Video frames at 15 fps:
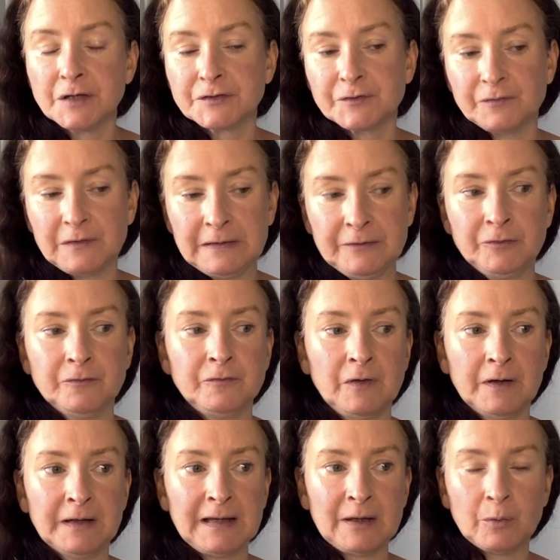to fill in and
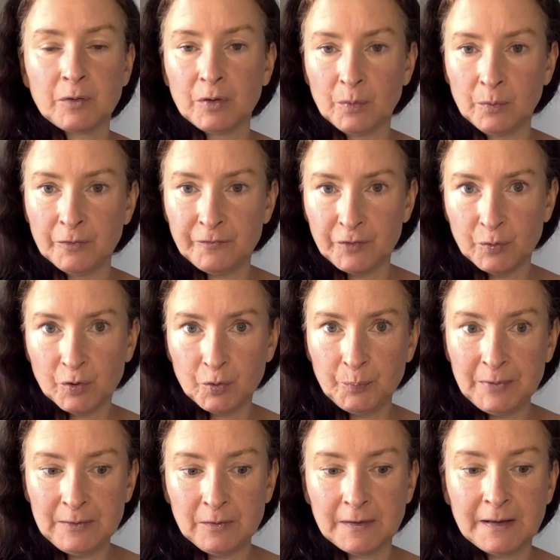find out if you could
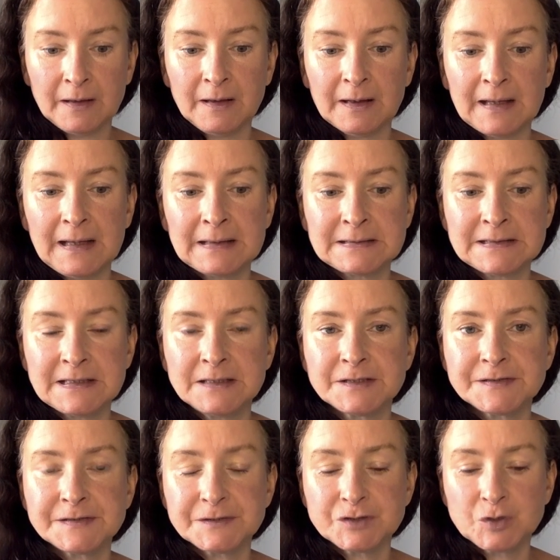be looking at a candida
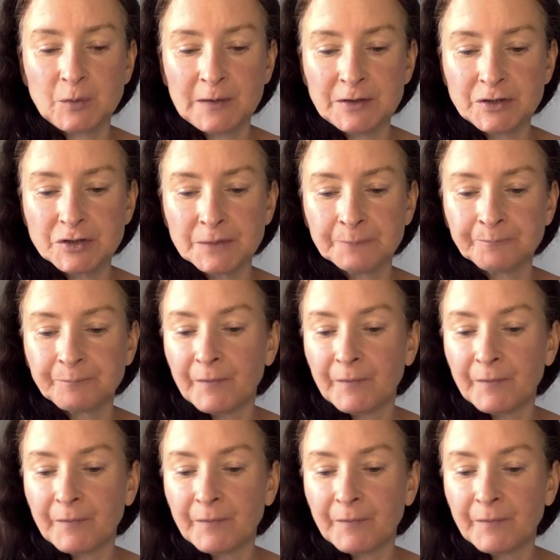situation.